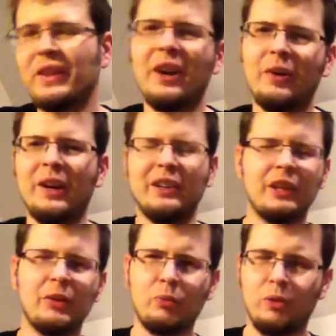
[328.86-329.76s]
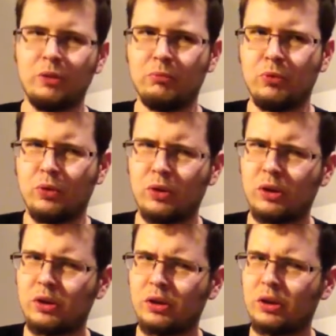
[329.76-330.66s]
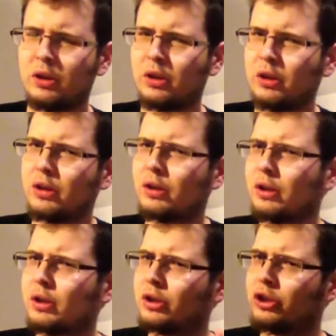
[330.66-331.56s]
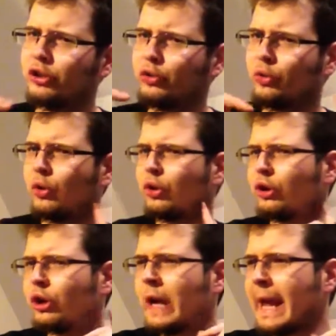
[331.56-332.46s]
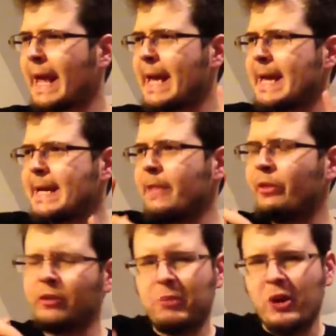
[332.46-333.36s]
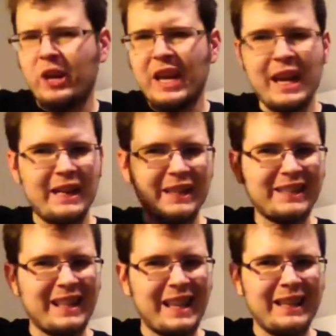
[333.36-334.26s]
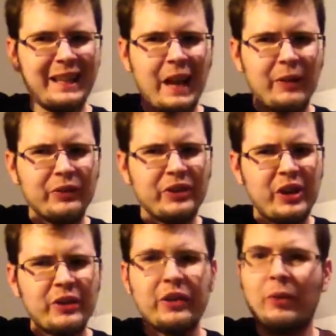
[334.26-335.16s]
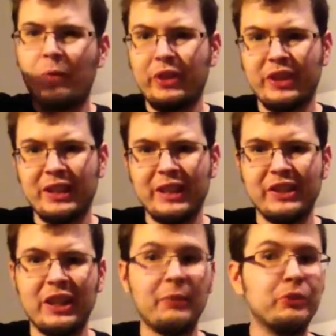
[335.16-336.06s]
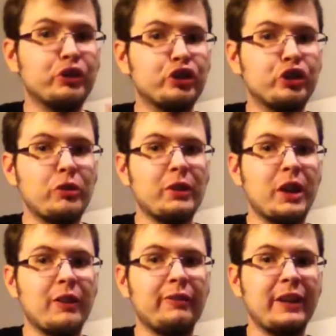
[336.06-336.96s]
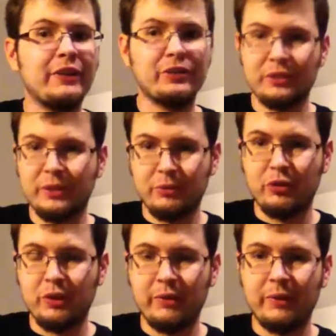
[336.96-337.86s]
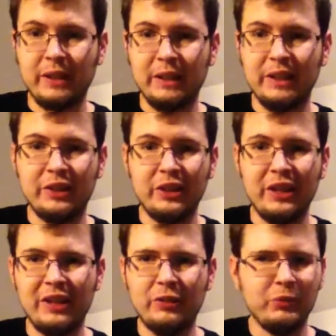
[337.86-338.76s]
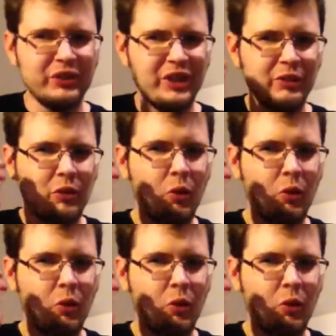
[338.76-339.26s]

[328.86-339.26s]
Oh, I got one more controller, third party, and it's downstairs with the collection. I will show it off as soon as I'm showing off my collection, and you will see it.